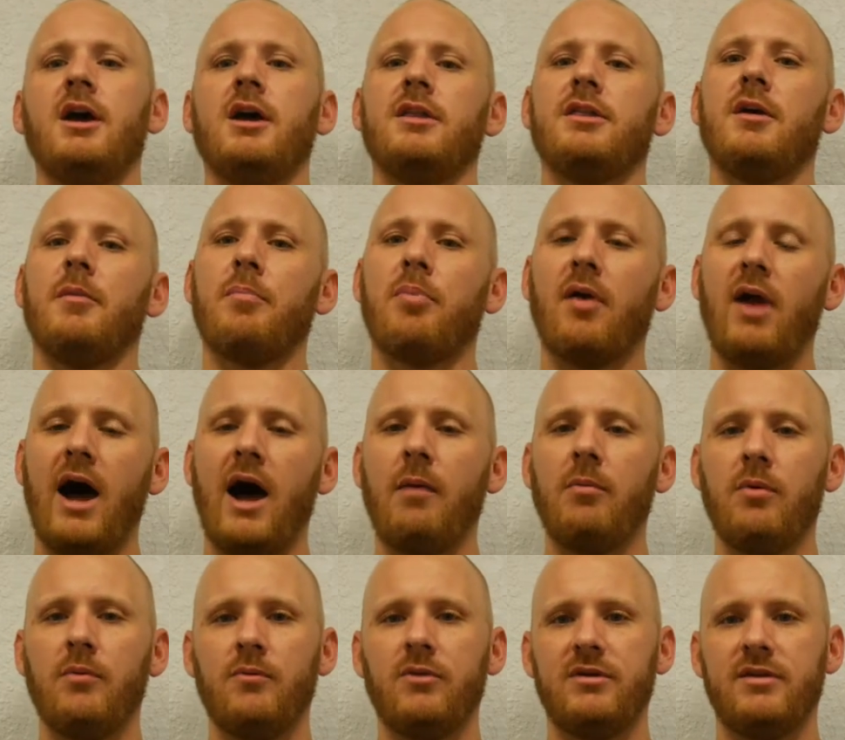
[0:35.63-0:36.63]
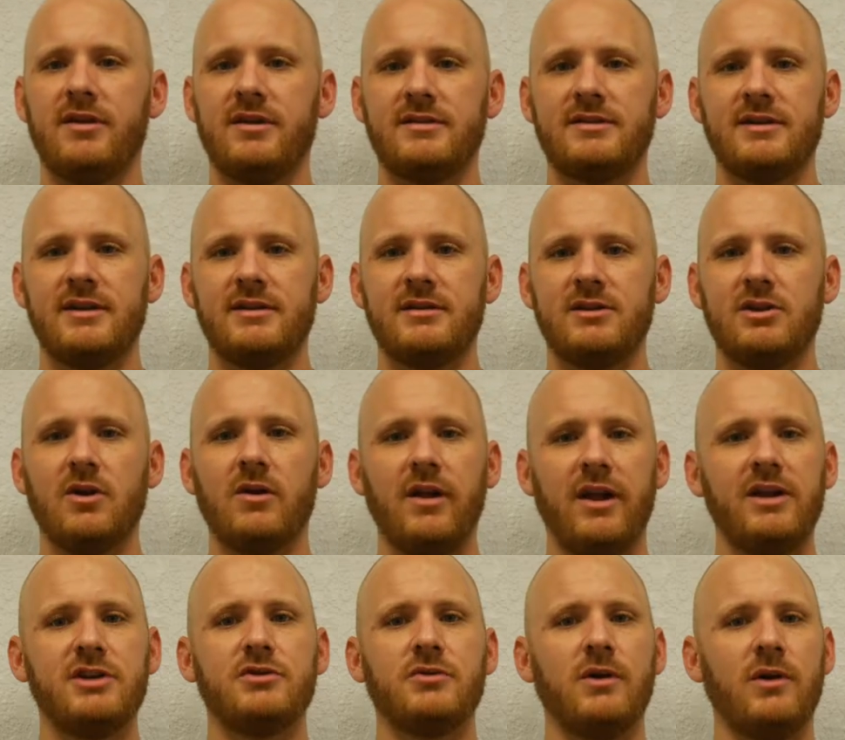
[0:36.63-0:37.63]
The problem with this is your
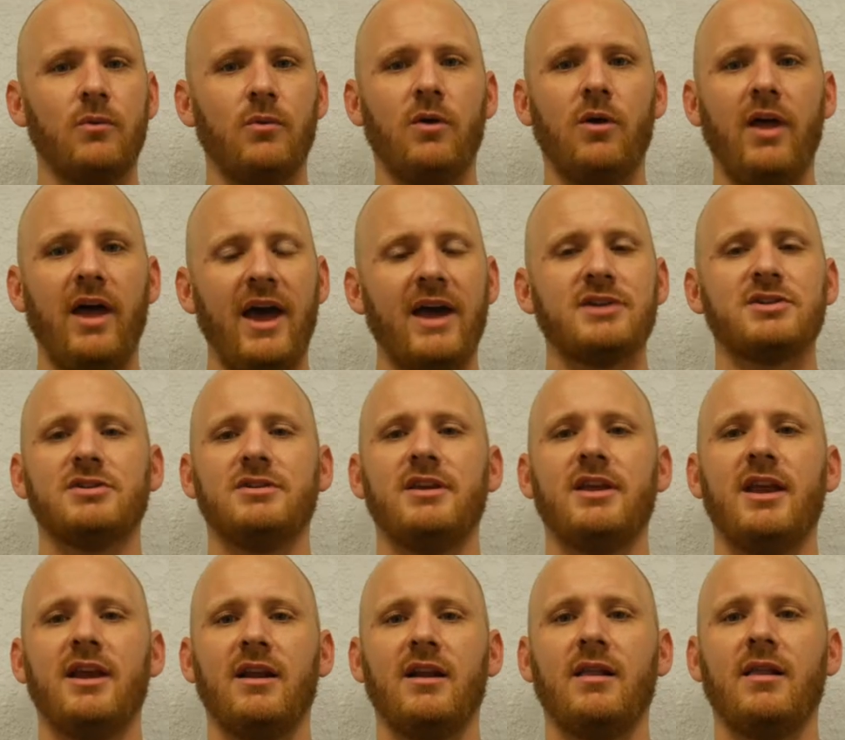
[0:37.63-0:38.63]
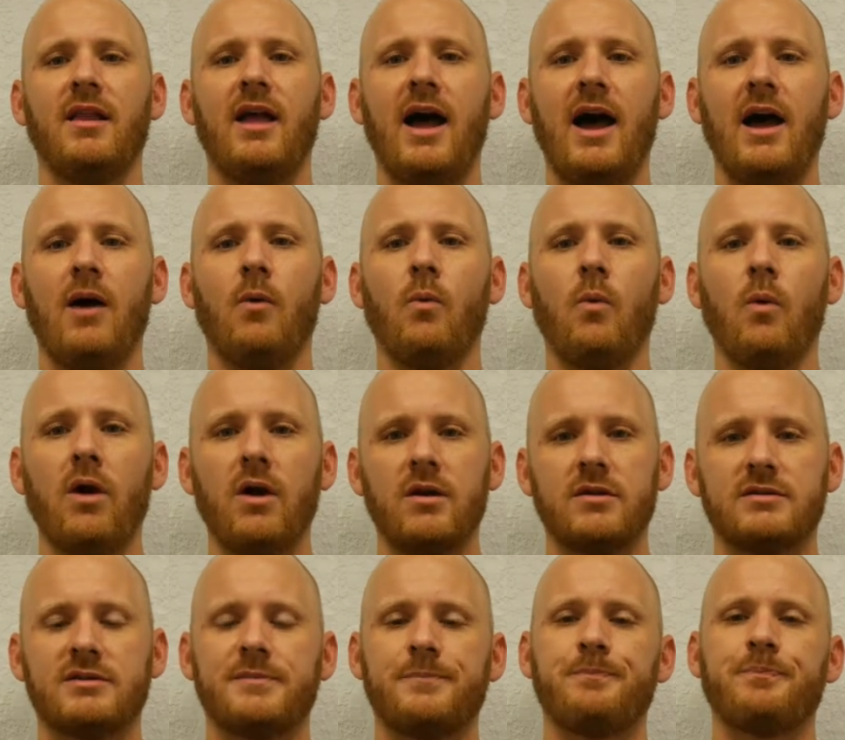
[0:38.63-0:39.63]
injury will actually get a lot
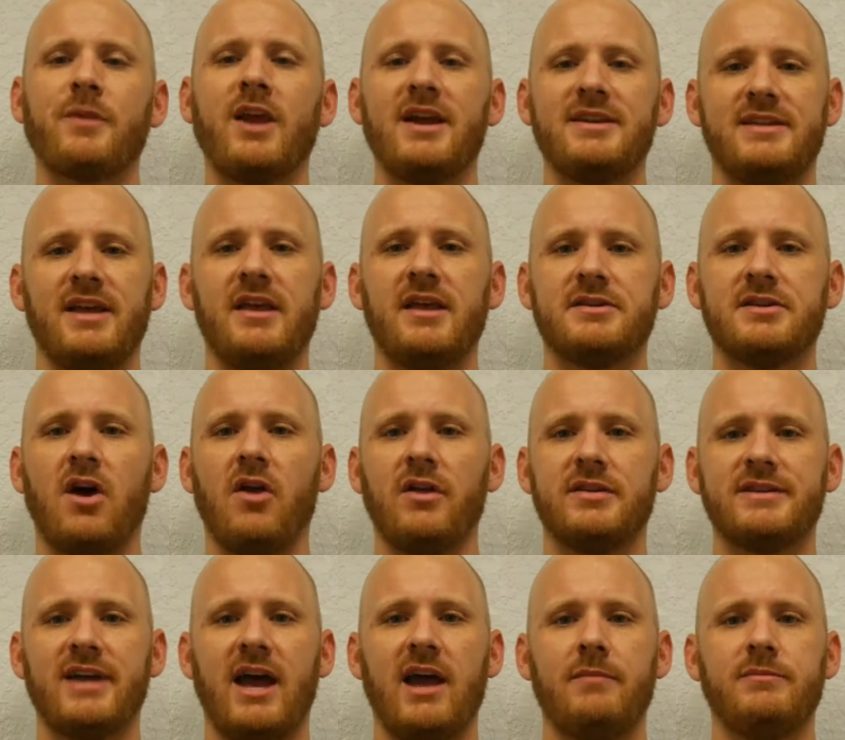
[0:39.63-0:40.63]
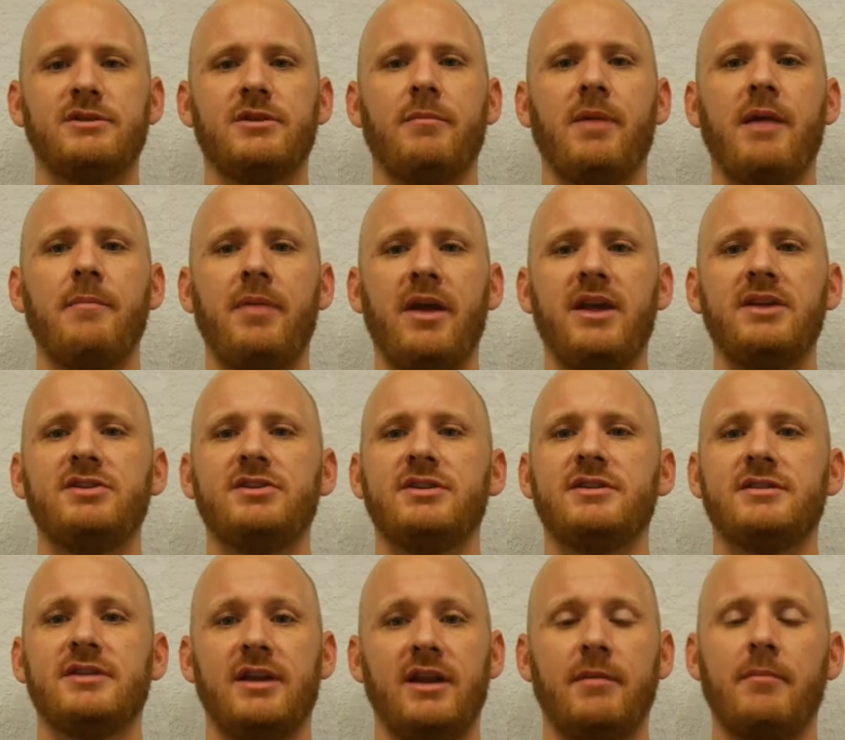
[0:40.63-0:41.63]
worse. I say this all the time to my
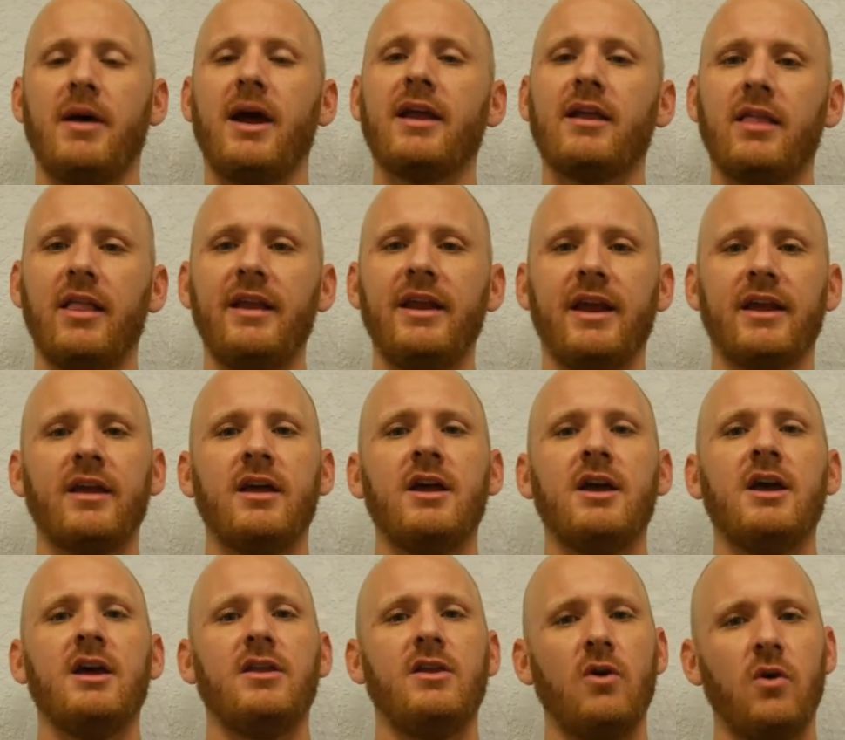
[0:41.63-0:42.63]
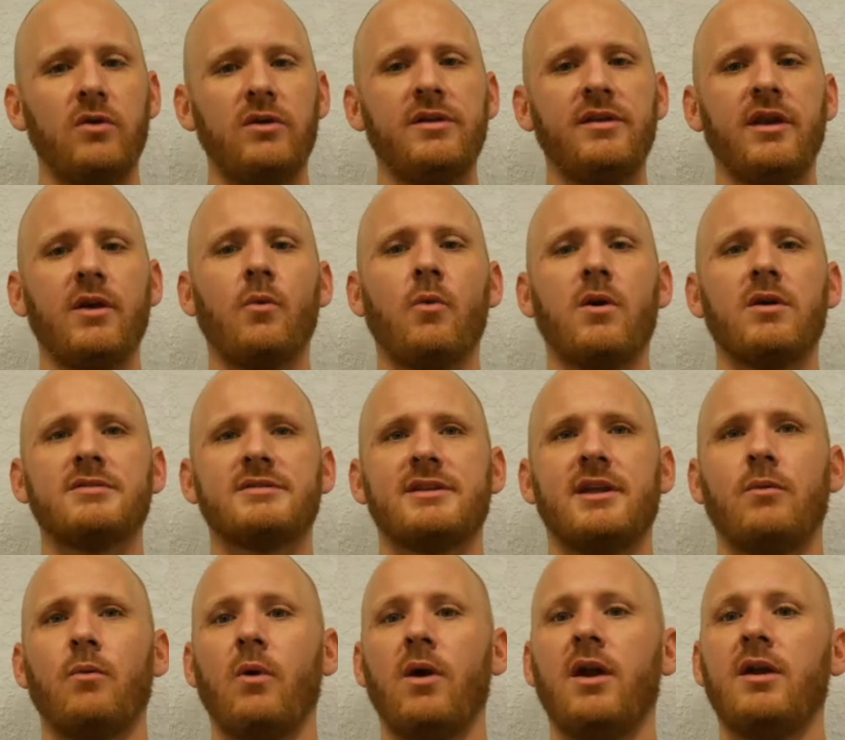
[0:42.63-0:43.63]
patients and in my clinic. The only thing worse
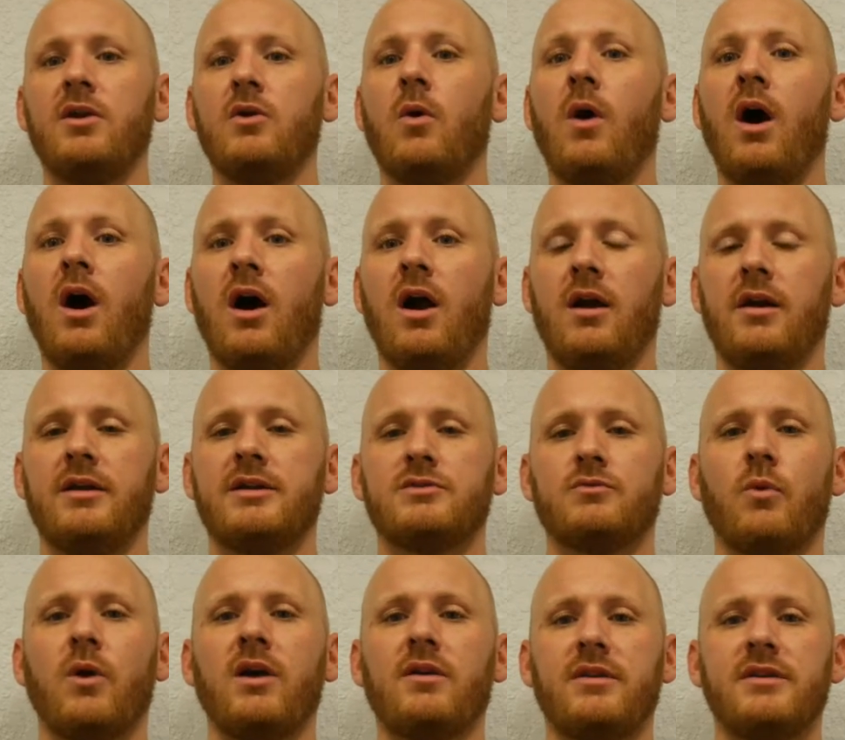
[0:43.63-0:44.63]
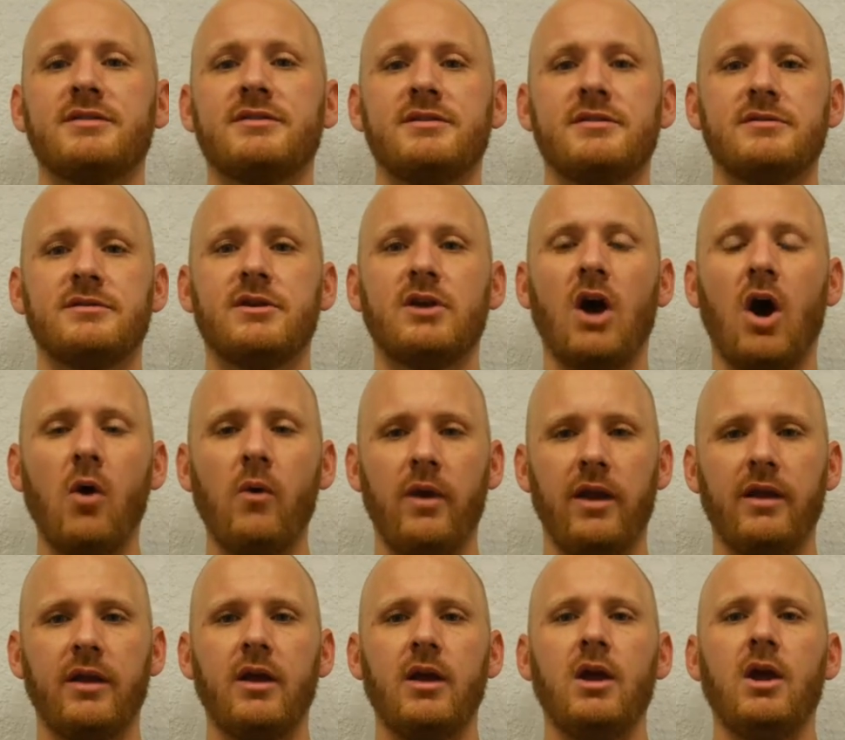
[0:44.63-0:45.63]
than where you are is where this is going.